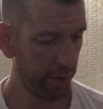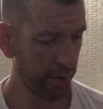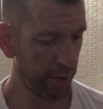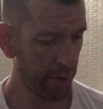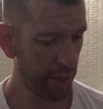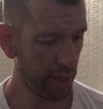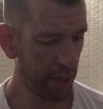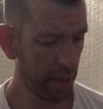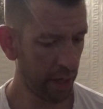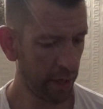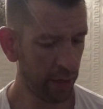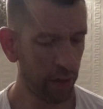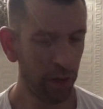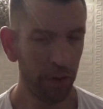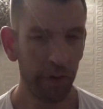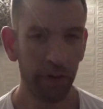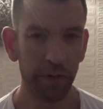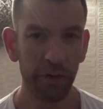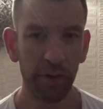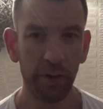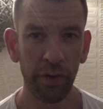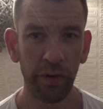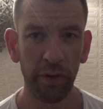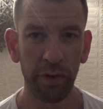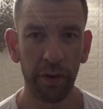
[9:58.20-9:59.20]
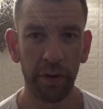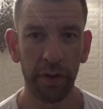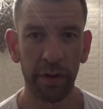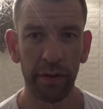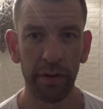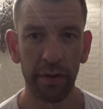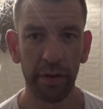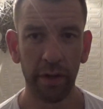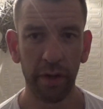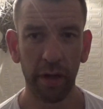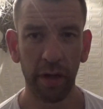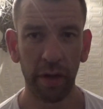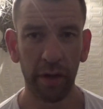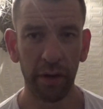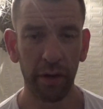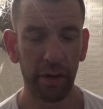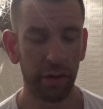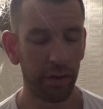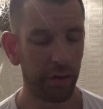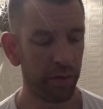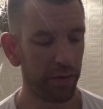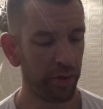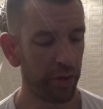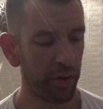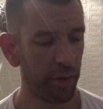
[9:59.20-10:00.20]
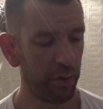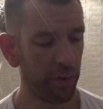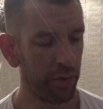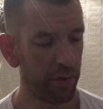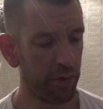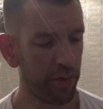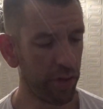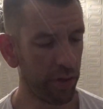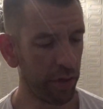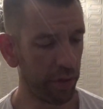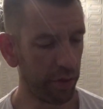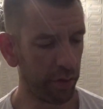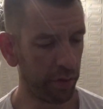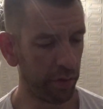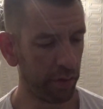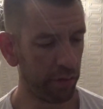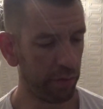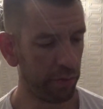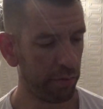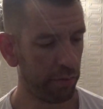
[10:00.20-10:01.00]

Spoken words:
Yeah, I know there's another. I know there's the original